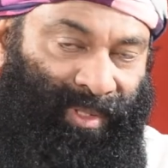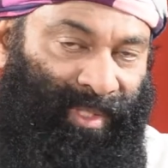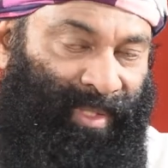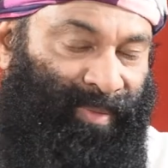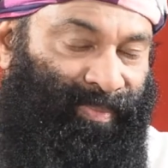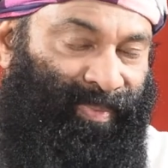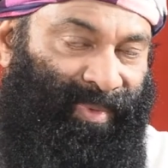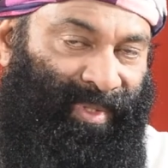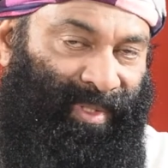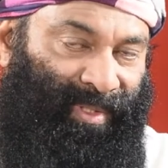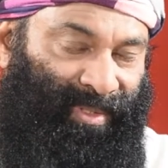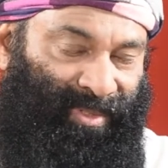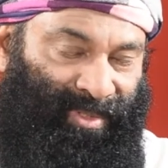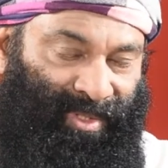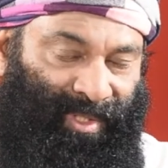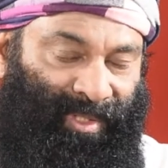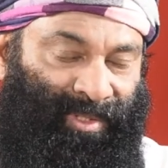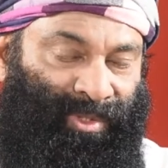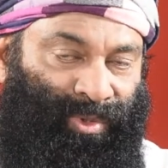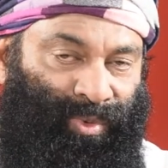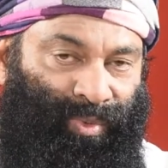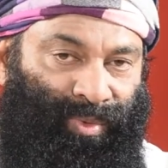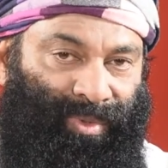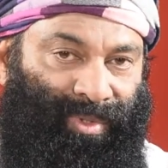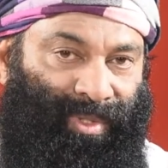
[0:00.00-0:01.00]
keeping in
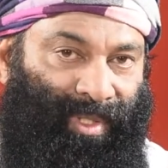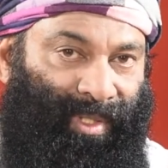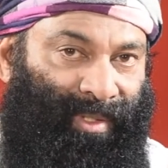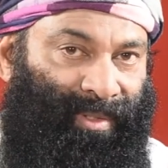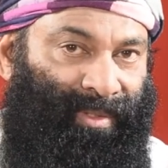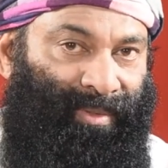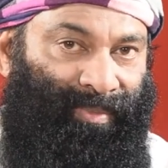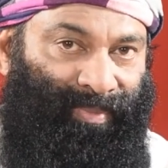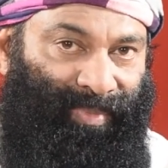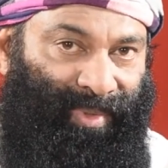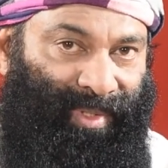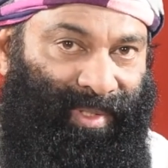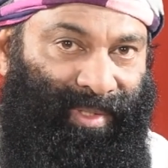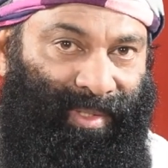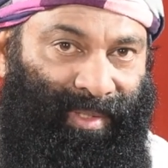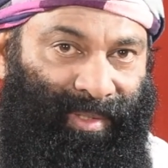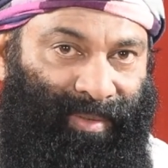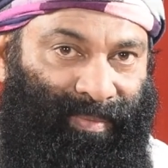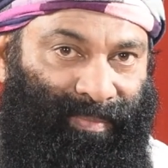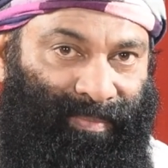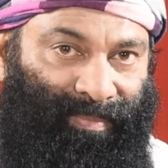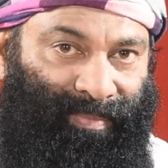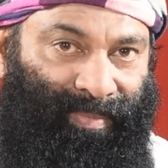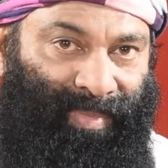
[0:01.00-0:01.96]
touch with anybody